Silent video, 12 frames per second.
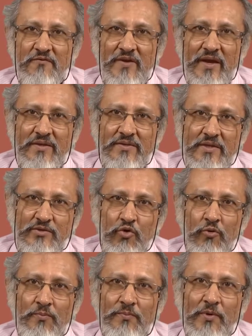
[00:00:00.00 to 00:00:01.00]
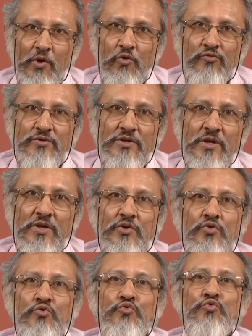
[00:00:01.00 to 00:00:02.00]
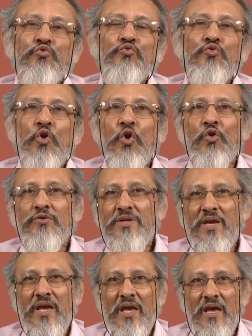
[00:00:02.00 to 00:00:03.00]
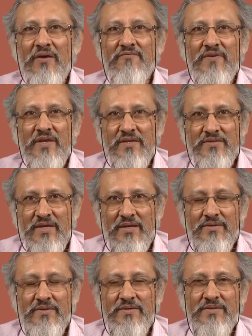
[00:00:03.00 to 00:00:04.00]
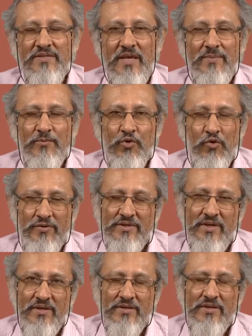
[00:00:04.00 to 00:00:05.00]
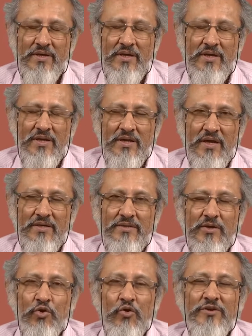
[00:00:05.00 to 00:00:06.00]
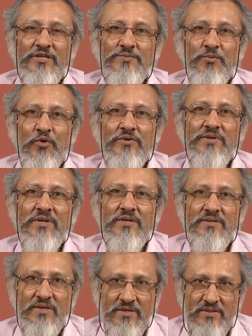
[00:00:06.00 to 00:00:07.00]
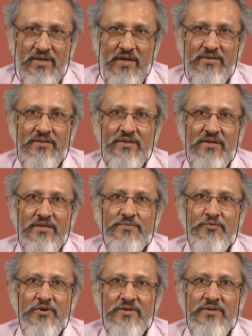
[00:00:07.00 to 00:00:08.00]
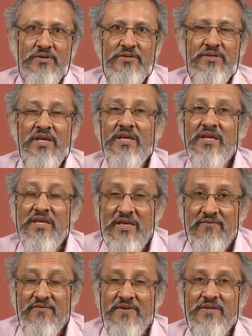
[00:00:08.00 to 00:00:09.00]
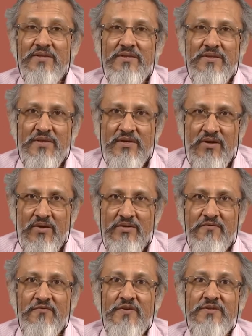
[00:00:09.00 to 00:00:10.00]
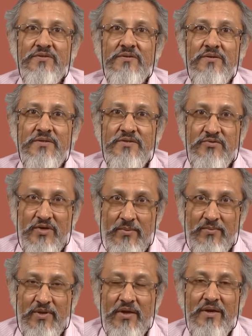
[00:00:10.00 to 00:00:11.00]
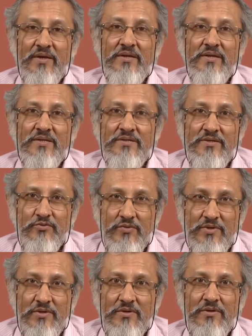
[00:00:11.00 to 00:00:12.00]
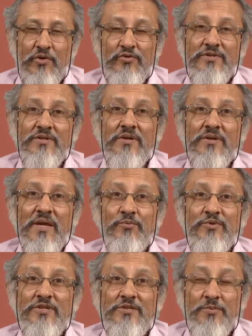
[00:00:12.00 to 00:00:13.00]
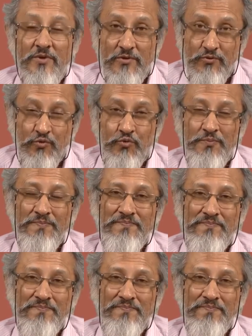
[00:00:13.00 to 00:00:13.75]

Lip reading: the fact that compounds do not have exactly the same content as the corresponding syntactic expressions, even in the artificial, streamlined, easy-to-learn logical language Esperanto.